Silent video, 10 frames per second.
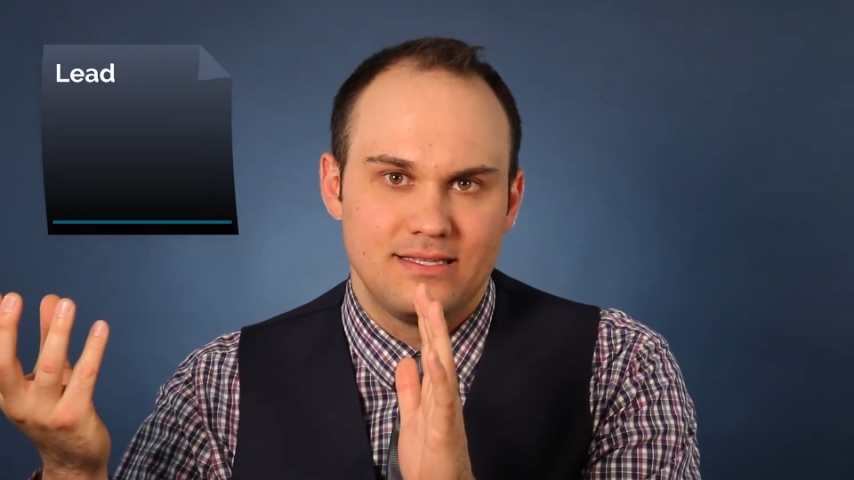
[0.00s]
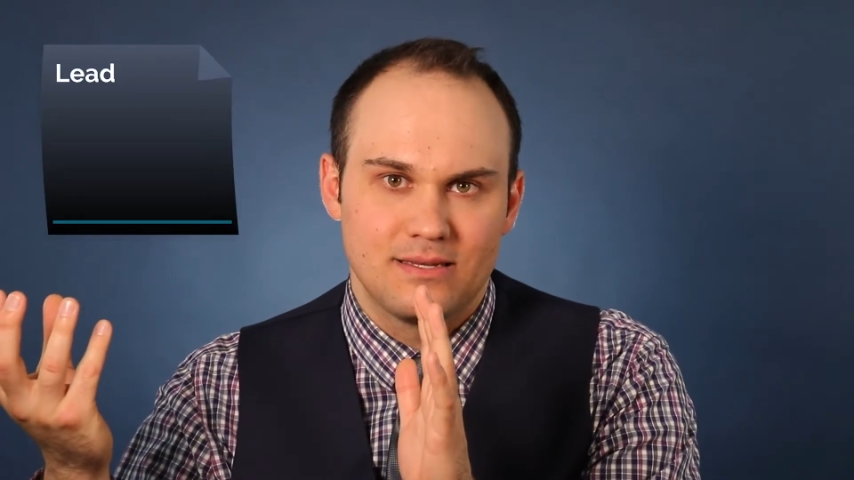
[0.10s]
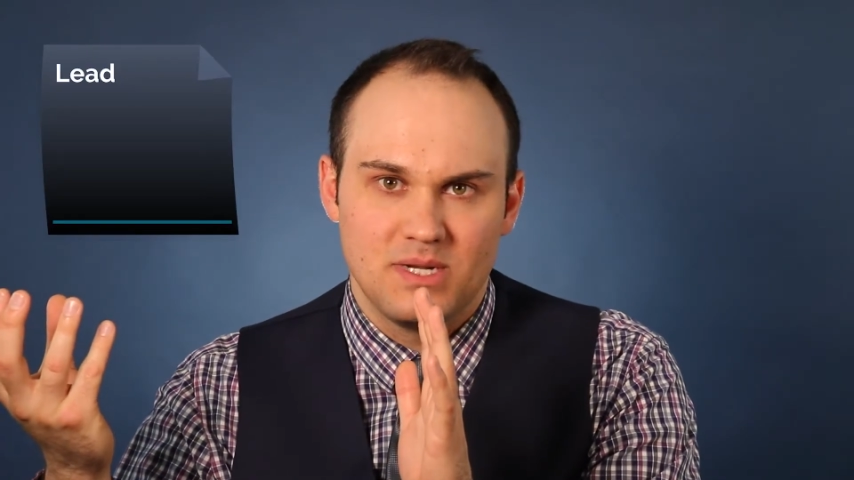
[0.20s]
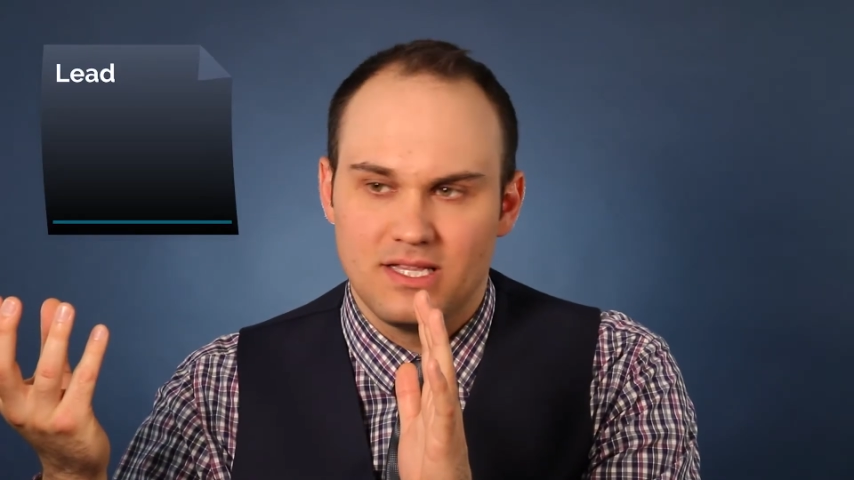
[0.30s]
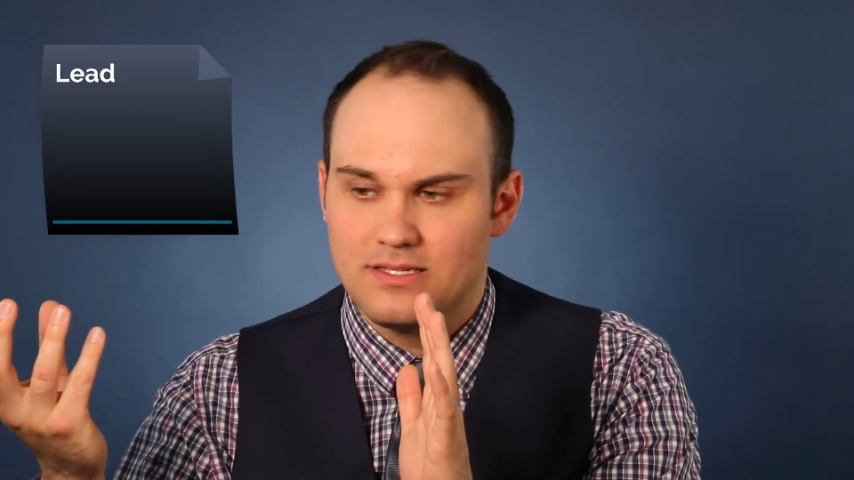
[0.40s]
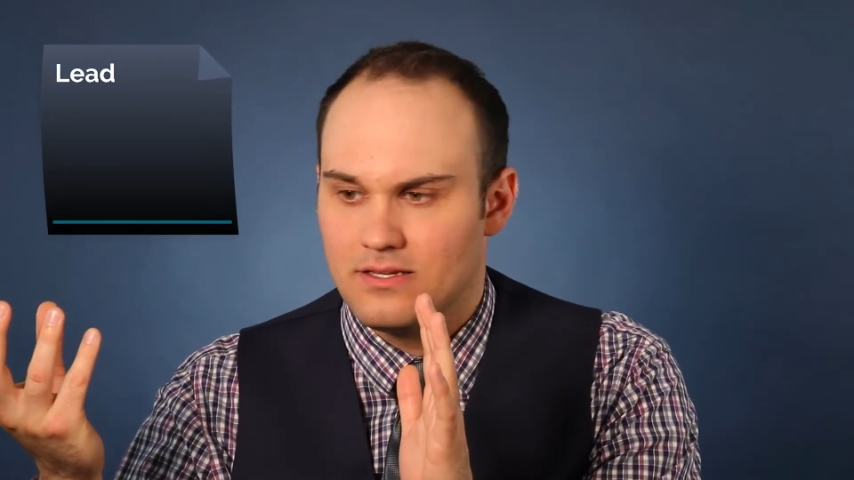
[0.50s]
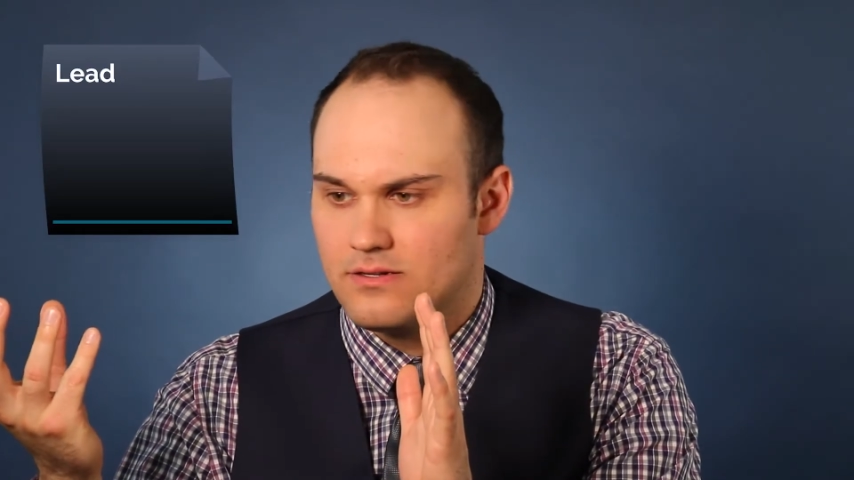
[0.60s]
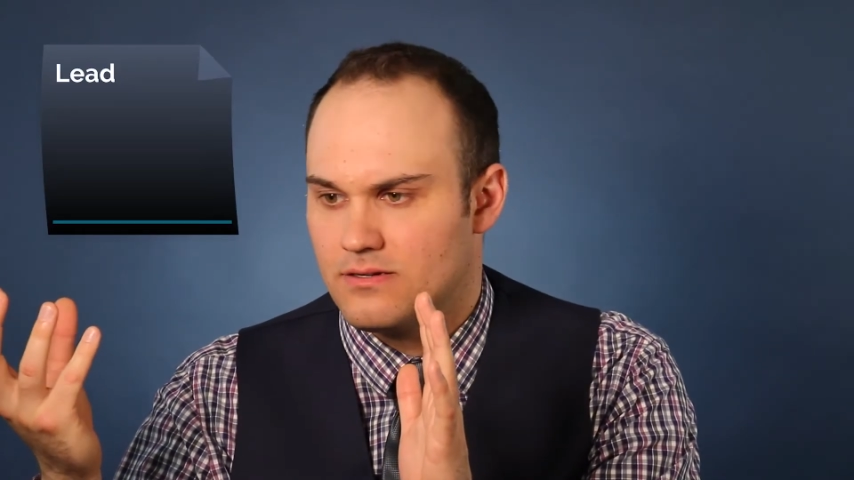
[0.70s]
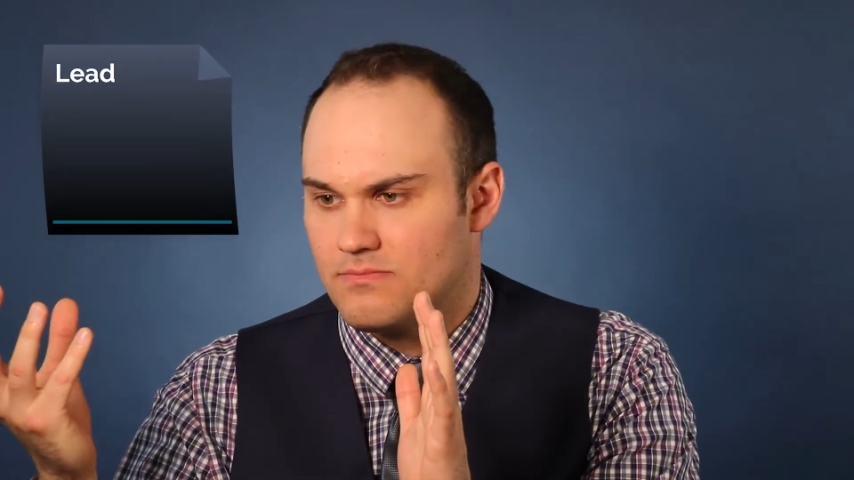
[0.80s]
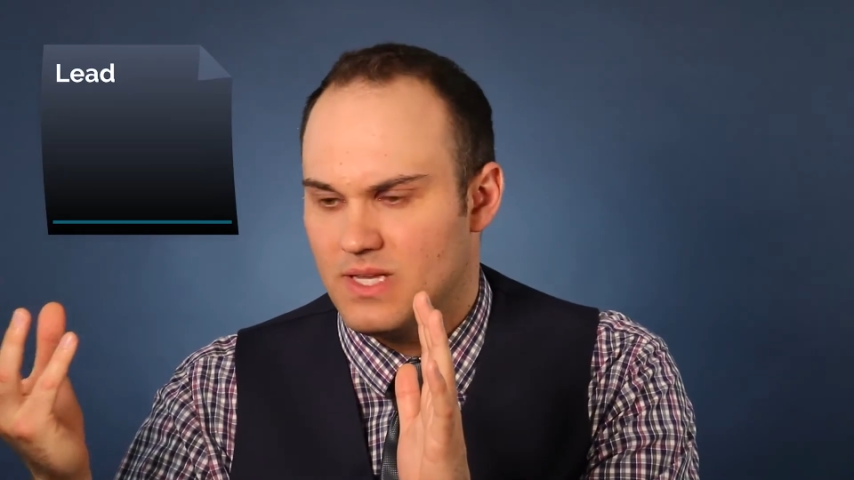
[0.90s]
somebody that's
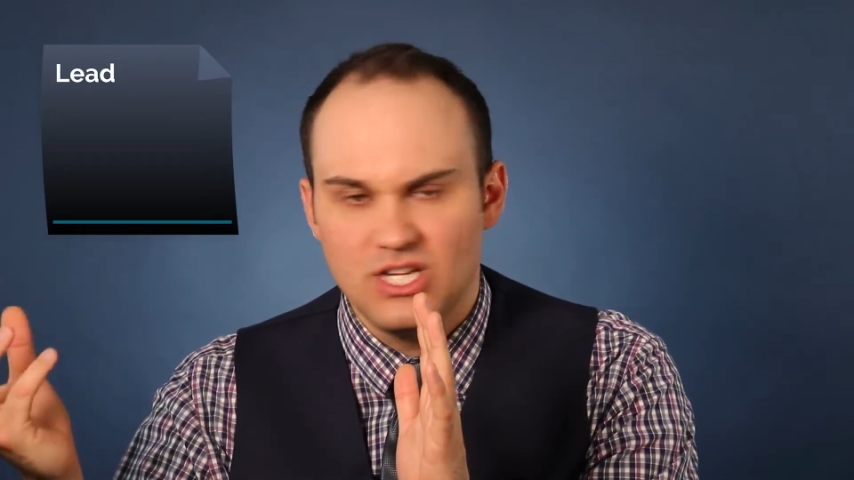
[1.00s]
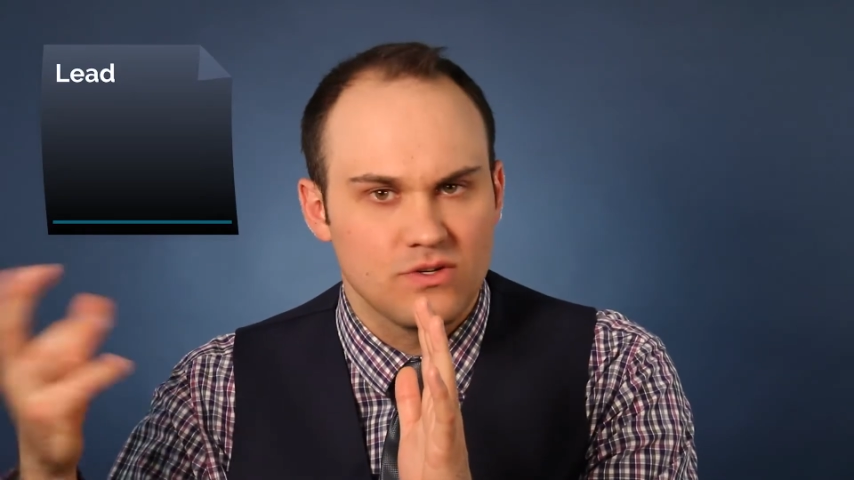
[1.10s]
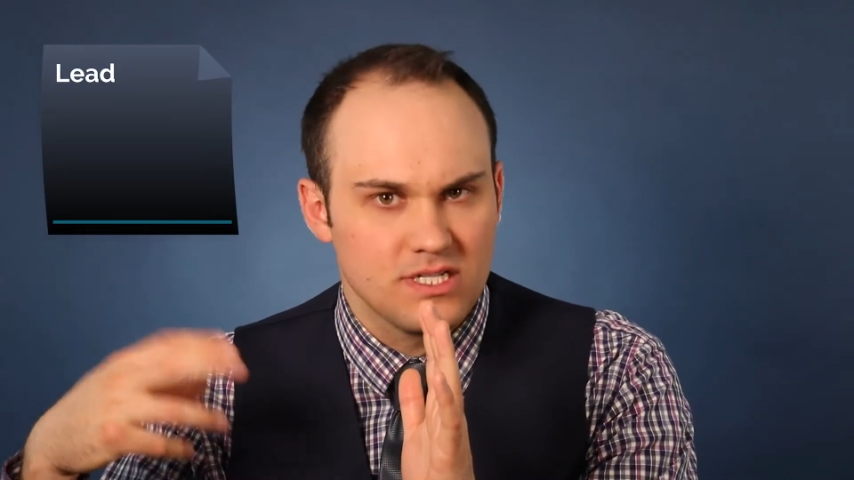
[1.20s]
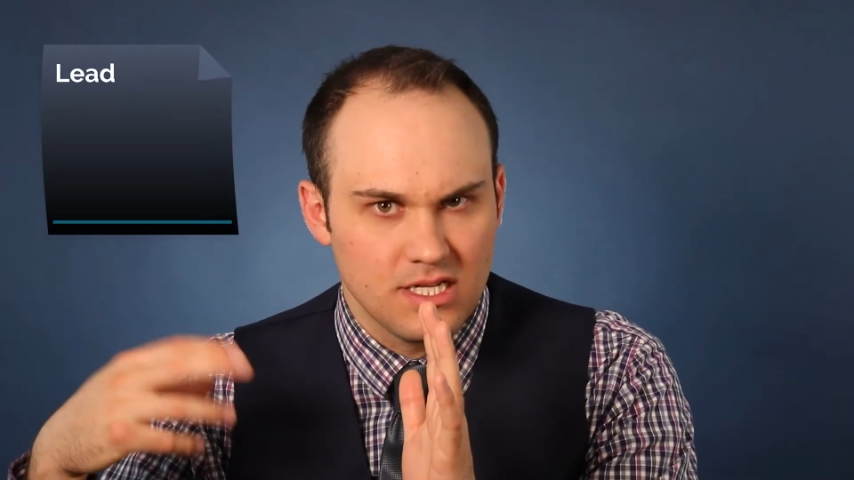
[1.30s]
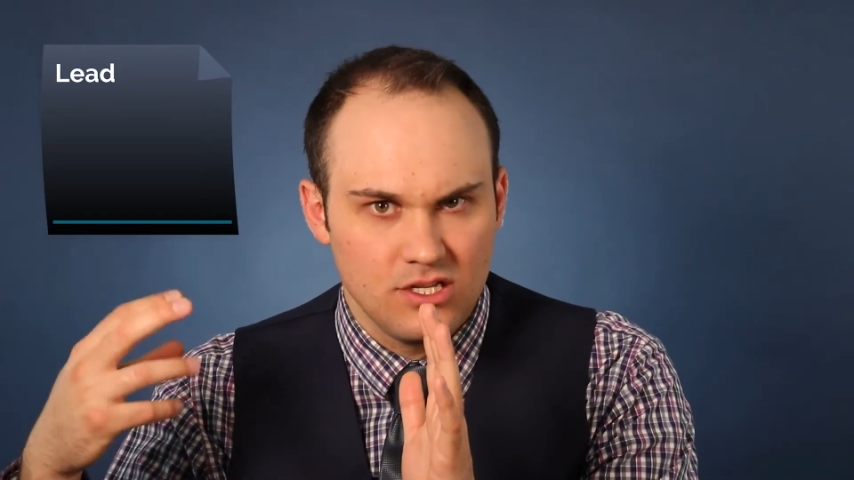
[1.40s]
either interested